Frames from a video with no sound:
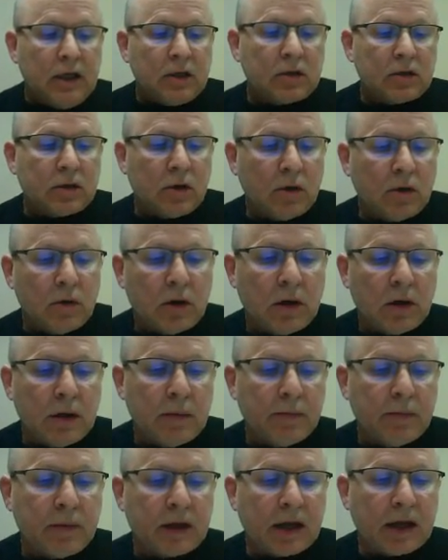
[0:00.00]
So
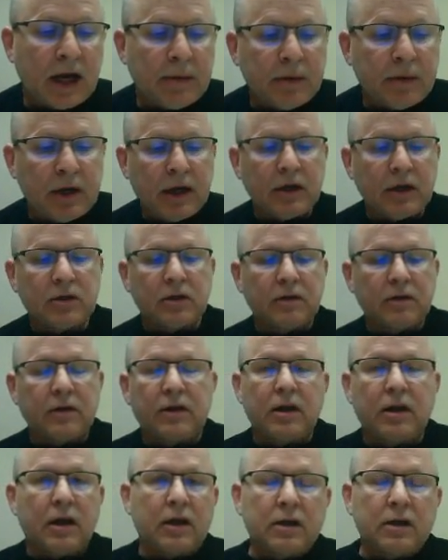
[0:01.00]
the combination of
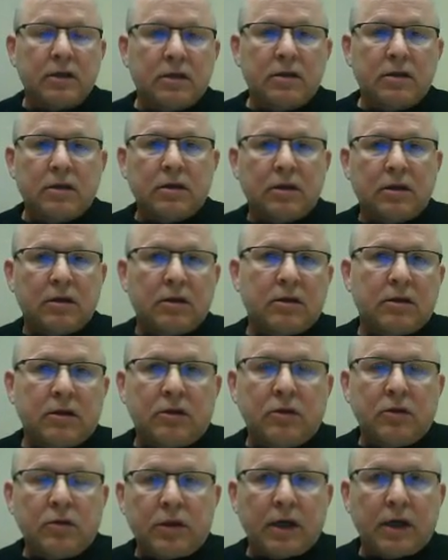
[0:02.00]
the text,
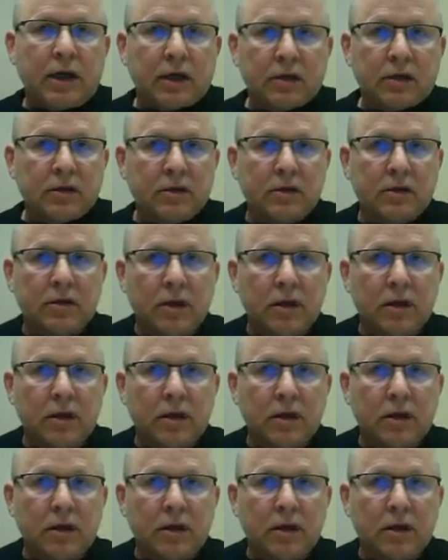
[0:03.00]
the two texts,